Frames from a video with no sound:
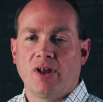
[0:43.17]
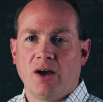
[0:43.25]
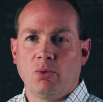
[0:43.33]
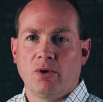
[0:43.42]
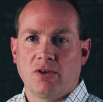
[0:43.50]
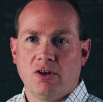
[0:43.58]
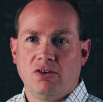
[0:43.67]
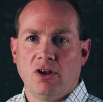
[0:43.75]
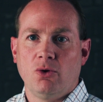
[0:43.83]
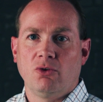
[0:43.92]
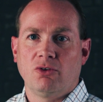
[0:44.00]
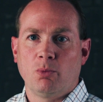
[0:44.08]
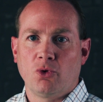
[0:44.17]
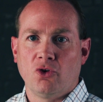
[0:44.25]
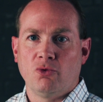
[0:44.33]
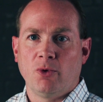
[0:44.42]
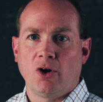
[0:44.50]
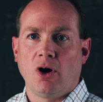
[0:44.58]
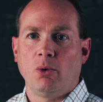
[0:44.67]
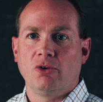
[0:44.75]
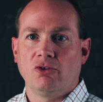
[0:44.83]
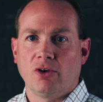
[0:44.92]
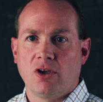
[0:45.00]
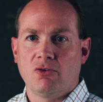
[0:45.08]
that with continuous improvement,
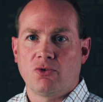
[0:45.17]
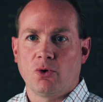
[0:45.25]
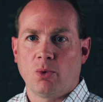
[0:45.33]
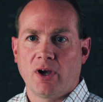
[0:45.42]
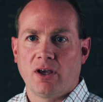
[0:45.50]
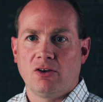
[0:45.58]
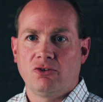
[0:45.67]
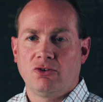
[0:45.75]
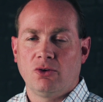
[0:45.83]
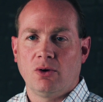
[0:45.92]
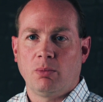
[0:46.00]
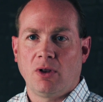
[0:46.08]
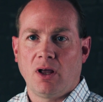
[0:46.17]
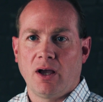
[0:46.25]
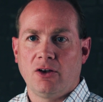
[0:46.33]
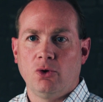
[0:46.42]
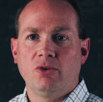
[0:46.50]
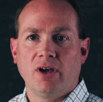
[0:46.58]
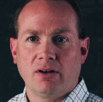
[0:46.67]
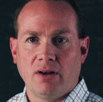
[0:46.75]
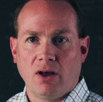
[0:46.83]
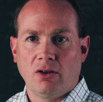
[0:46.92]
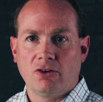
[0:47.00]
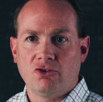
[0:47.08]
always looking for ways to apply new
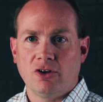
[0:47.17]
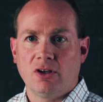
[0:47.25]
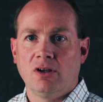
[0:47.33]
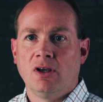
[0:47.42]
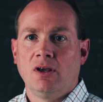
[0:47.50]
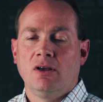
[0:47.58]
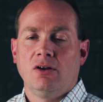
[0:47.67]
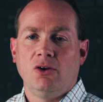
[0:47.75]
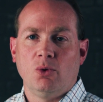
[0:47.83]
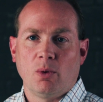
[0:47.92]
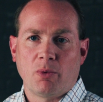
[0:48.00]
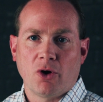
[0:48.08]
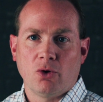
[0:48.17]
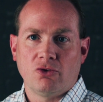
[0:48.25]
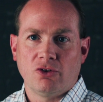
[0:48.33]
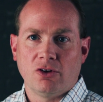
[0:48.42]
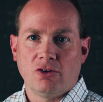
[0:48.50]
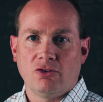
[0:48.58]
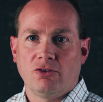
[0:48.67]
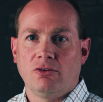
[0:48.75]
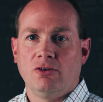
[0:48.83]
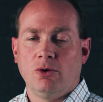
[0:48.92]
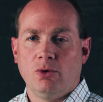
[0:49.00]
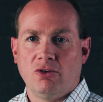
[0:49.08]
technology, new approaches,
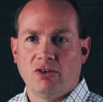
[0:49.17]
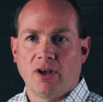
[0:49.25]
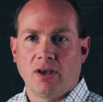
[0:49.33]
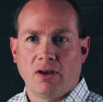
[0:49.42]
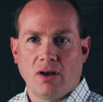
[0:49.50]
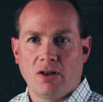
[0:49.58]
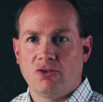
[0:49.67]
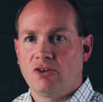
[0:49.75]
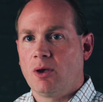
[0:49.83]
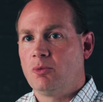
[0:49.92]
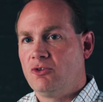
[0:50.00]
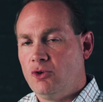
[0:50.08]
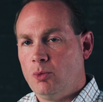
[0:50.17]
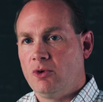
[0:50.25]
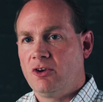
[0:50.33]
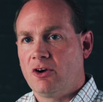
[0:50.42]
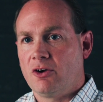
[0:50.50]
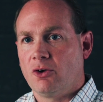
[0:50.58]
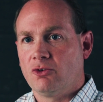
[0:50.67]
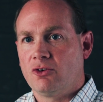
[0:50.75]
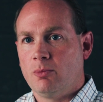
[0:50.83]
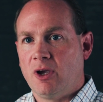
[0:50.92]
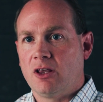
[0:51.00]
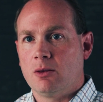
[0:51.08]
new design concepts, new materials
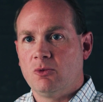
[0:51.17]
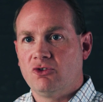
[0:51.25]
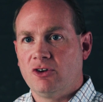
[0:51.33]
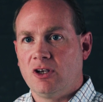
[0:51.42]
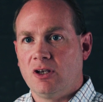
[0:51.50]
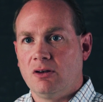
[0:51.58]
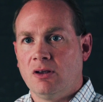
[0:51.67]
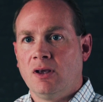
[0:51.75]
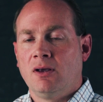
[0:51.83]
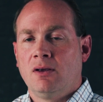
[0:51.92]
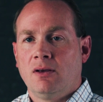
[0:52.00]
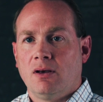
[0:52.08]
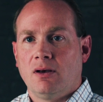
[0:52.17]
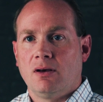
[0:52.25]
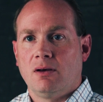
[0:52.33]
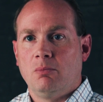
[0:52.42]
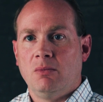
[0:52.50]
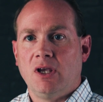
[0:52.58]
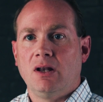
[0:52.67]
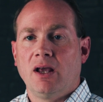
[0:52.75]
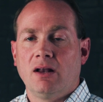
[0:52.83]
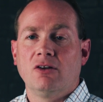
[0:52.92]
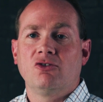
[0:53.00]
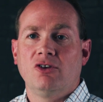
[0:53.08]
to make the machine meet
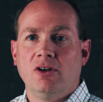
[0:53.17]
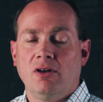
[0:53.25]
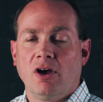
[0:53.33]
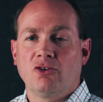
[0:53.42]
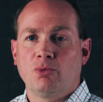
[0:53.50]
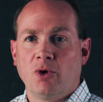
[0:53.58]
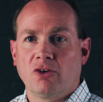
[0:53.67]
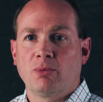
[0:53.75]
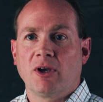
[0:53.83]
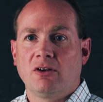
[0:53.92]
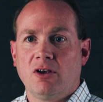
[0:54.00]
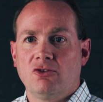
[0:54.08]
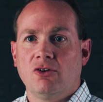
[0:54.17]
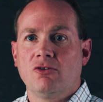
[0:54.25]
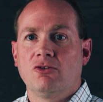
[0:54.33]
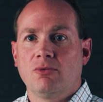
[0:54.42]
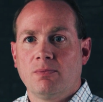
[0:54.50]
and exceed customer expectations.